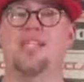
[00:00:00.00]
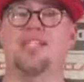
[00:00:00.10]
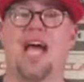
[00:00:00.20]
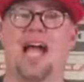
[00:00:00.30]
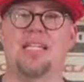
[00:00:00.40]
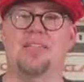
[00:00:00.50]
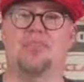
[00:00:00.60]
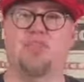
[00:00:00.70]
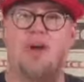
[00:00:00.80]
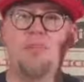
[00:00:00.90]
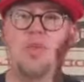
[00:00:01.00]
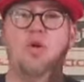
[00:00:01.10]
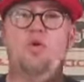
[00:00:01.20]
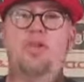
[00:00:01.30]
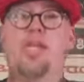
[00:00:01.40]
solid from the
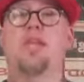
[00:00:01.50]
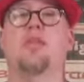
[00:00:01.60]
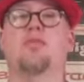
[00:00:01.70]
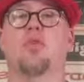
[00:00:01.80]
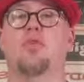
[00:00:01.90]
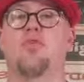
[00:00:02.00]
Houdini room,